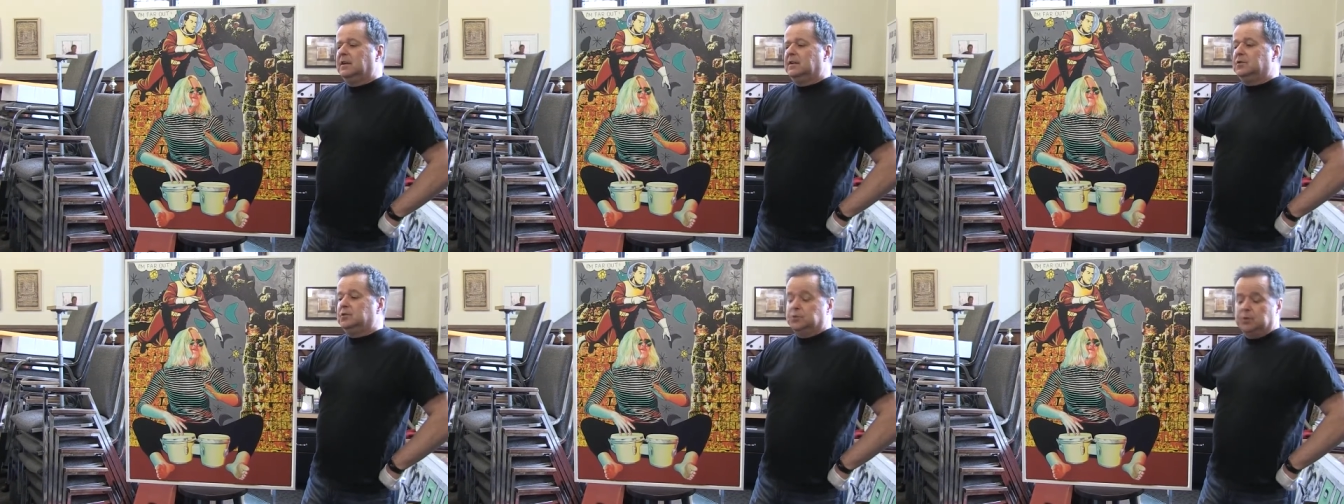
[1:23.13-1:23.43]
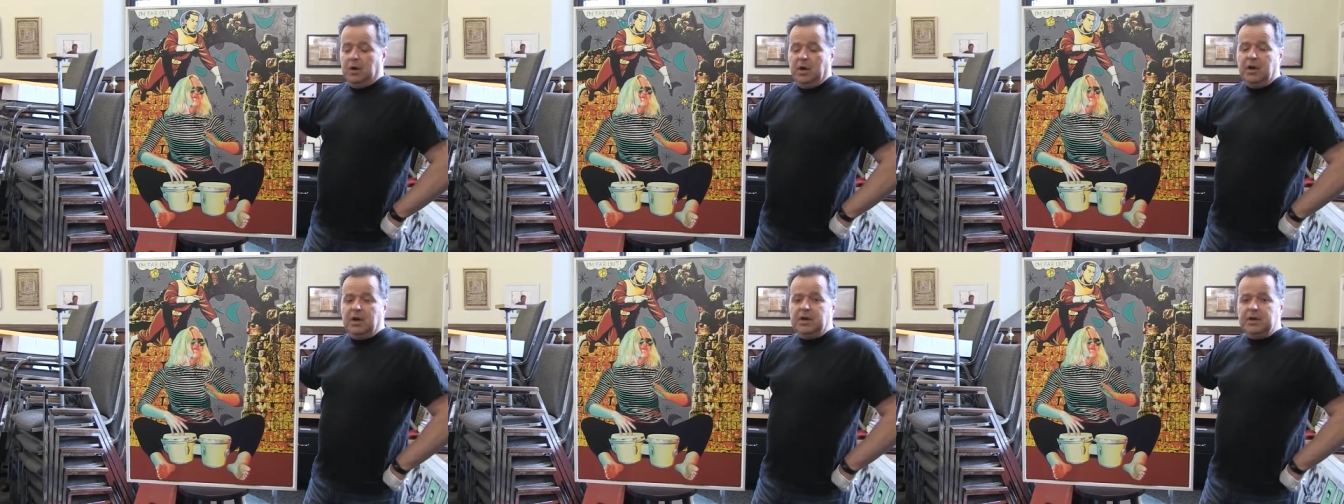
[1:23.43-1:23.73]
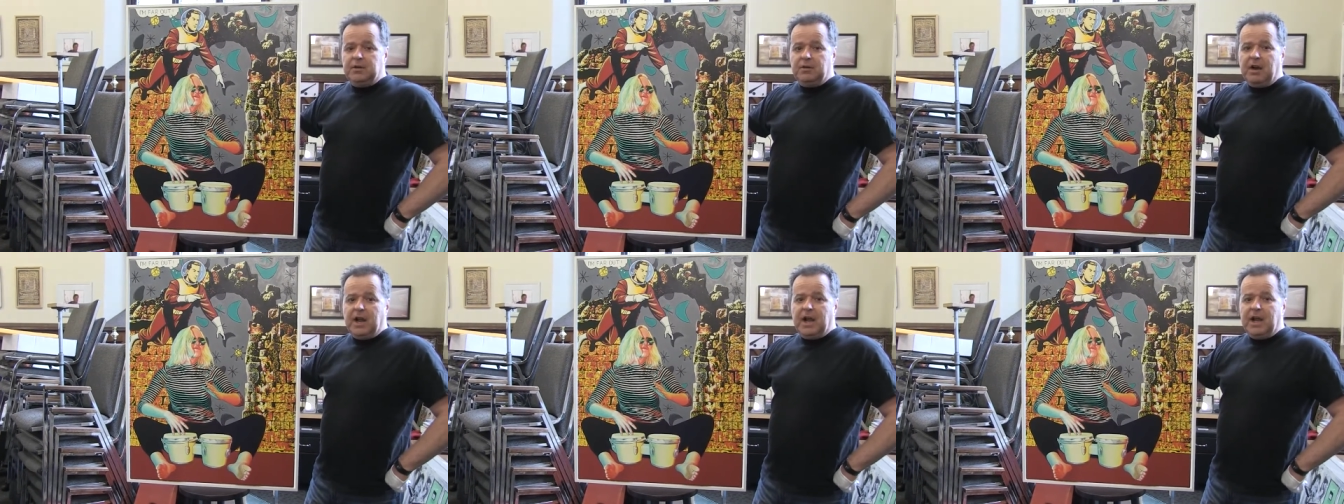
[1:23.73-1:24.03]

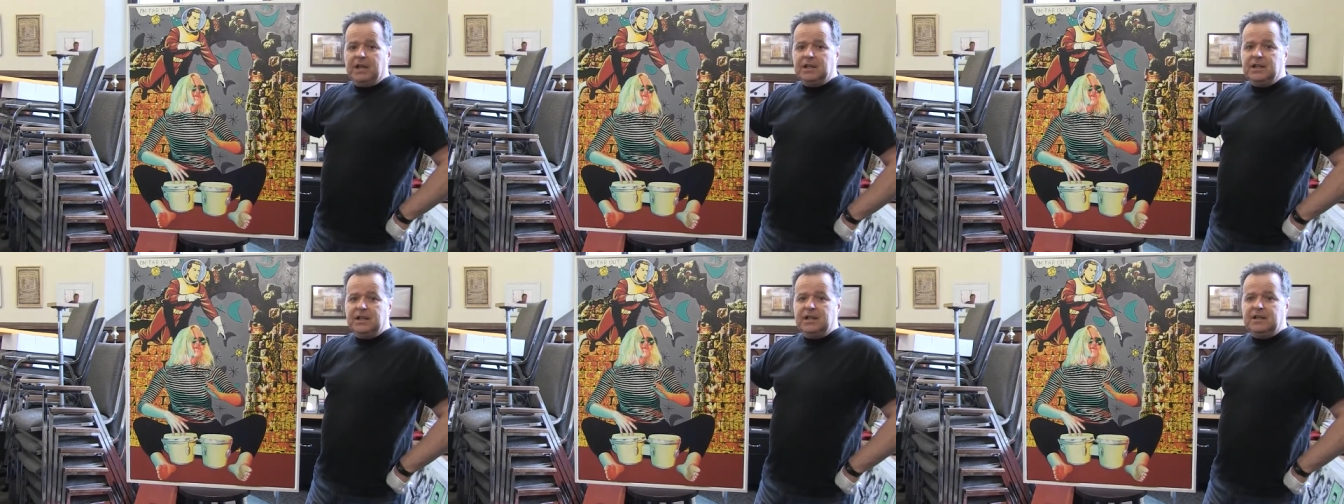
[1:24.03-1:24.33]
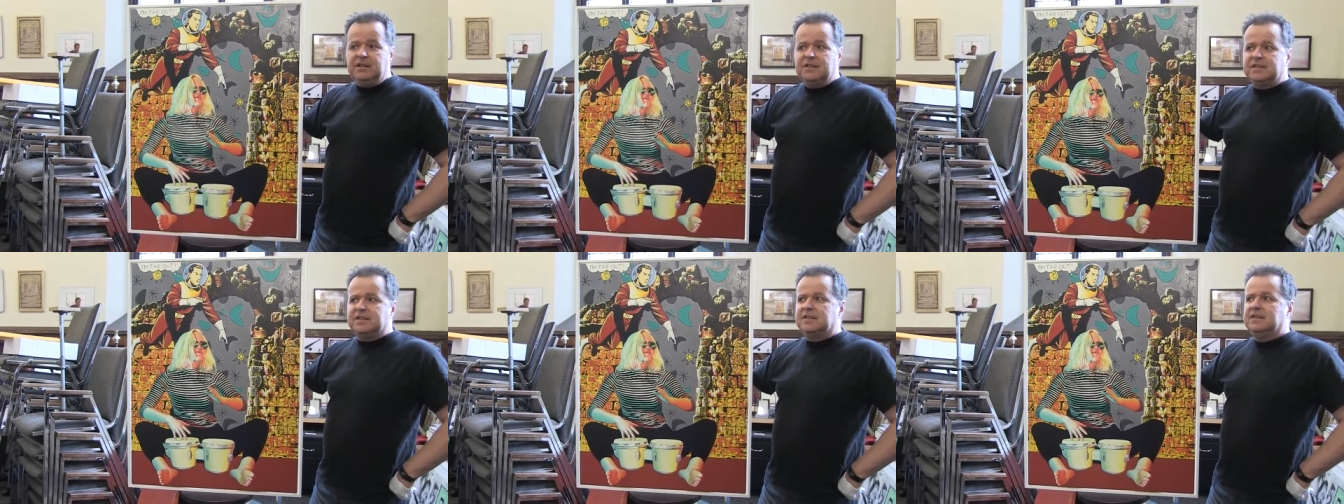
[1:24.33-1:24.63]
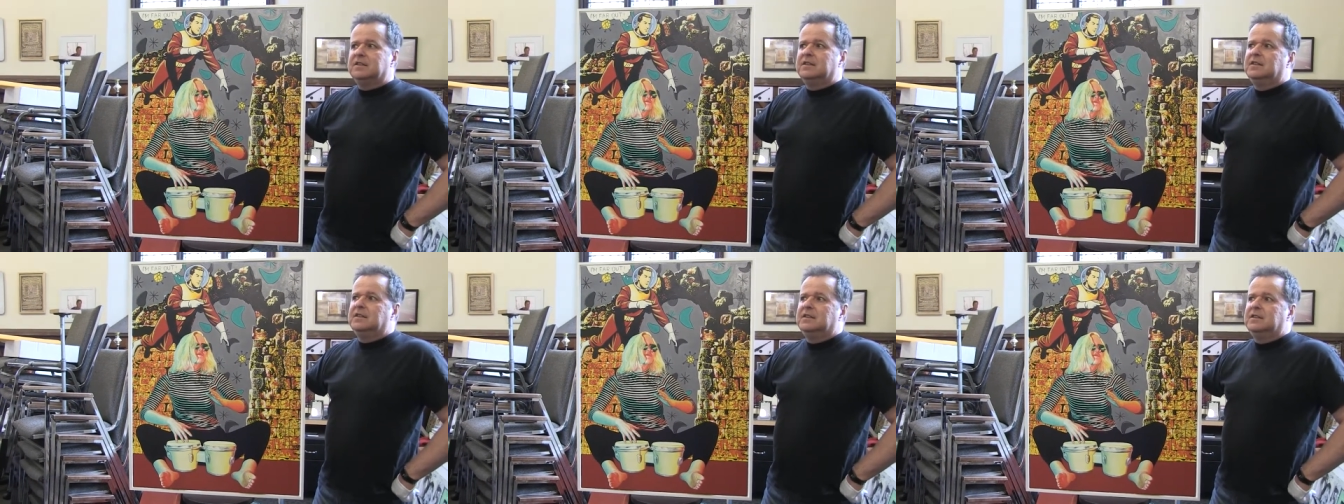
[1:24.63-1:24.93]
drawing
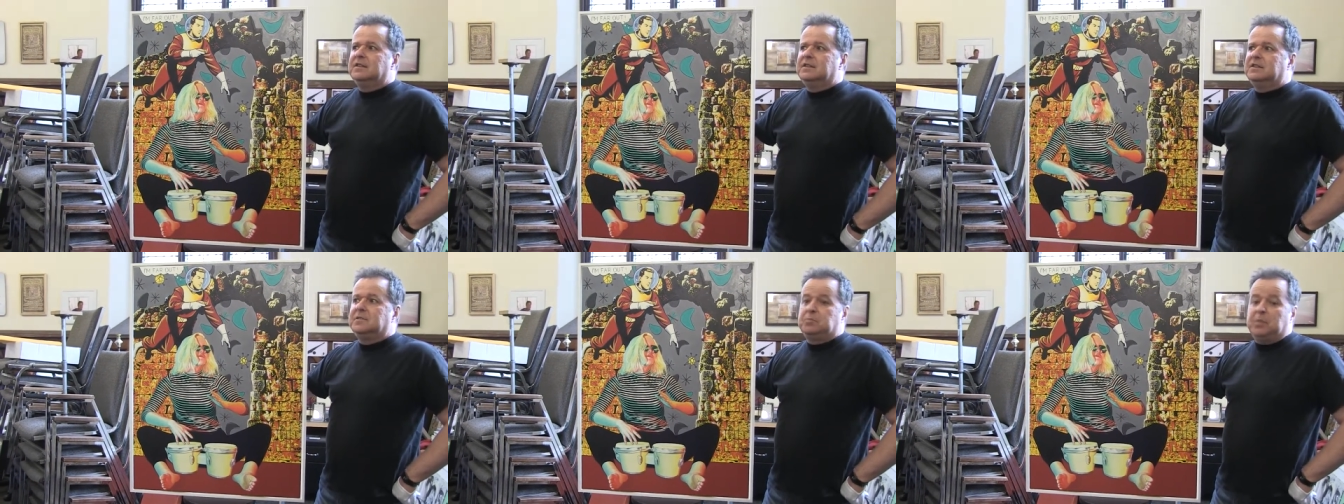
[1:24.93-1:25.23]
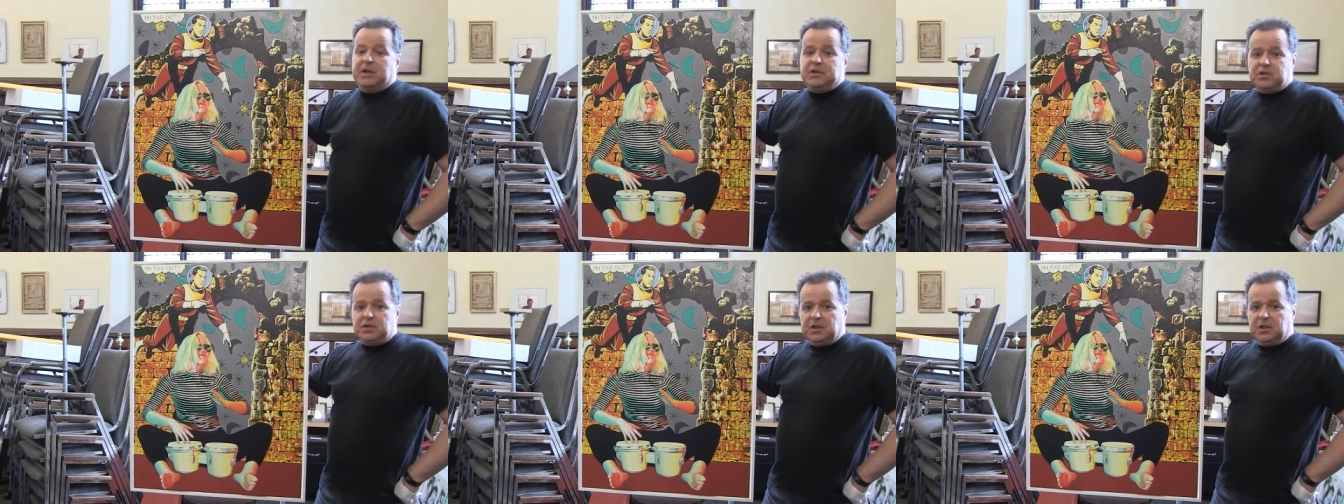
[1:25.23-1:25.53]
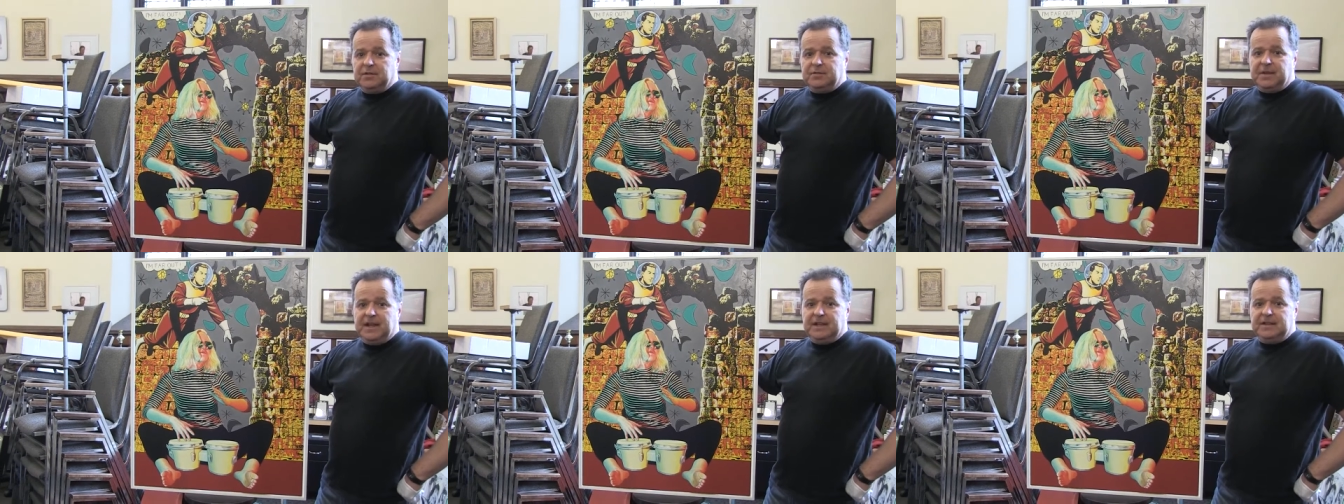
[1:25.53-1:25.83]
rallies, special
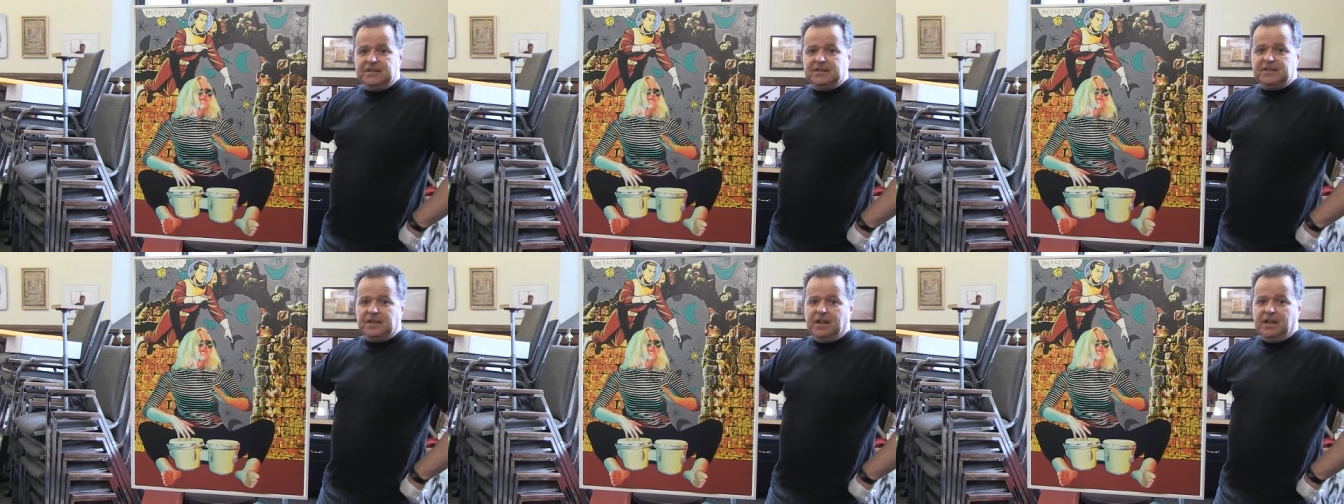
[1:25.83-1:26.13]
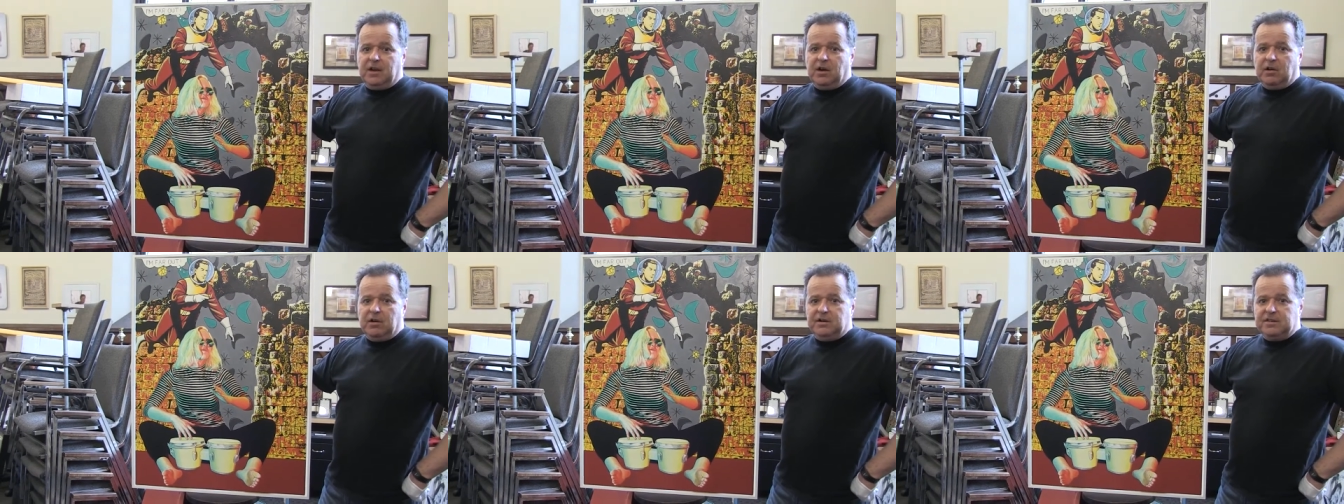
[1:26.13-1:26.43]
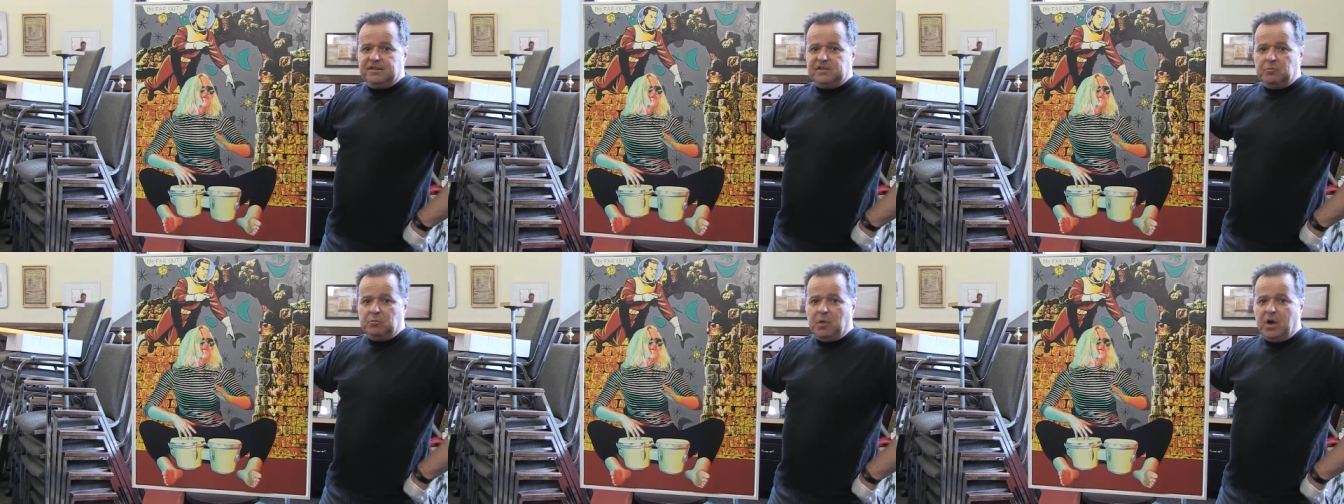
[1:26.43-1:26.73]
events like
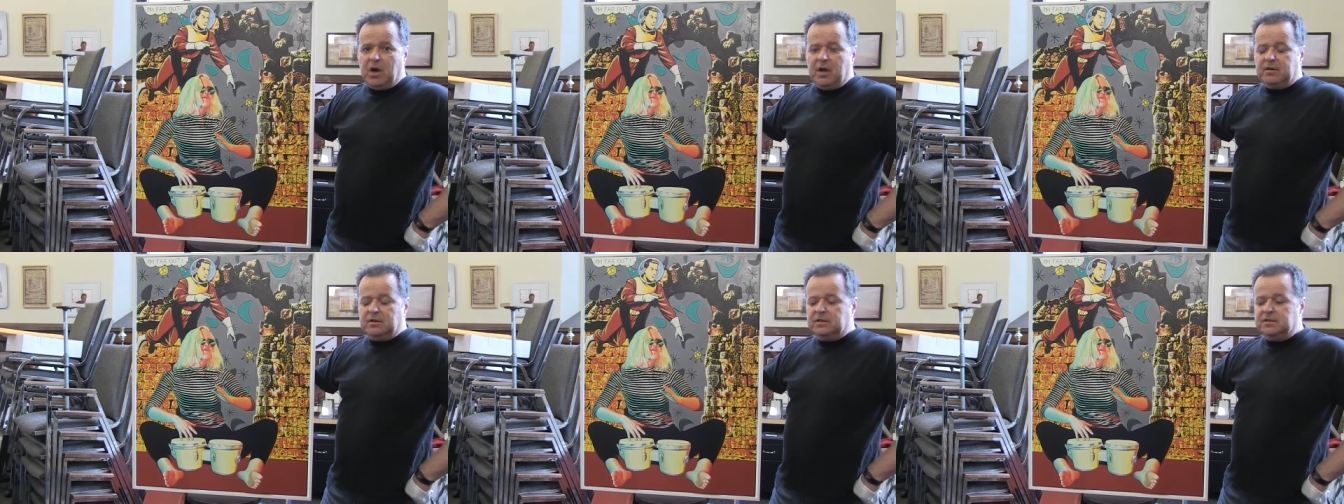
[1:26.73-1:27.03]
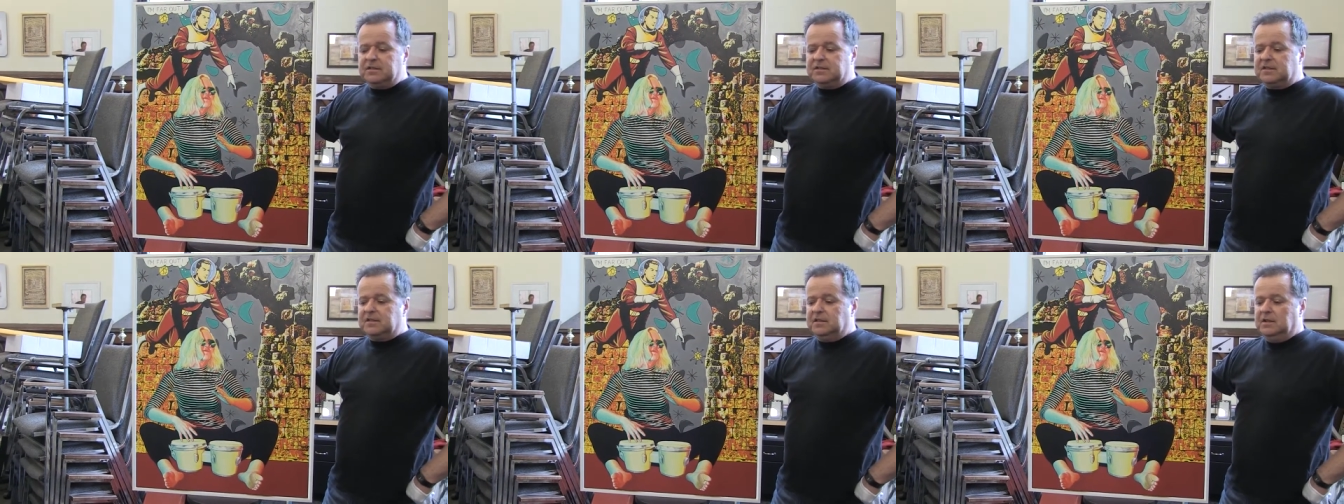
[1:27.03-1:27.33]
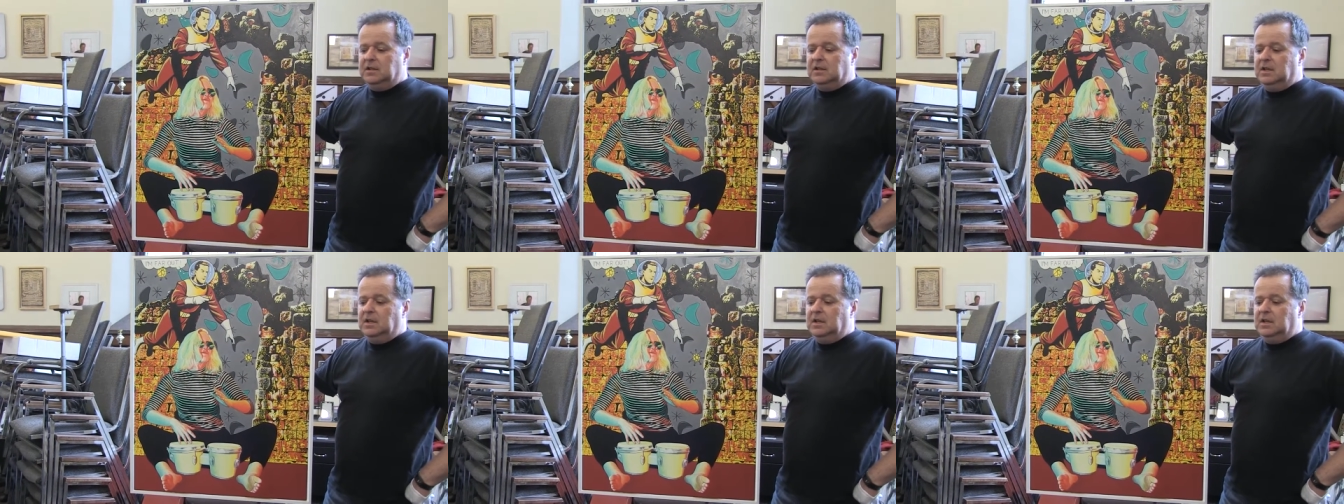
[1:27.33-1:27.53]
Artists and Models.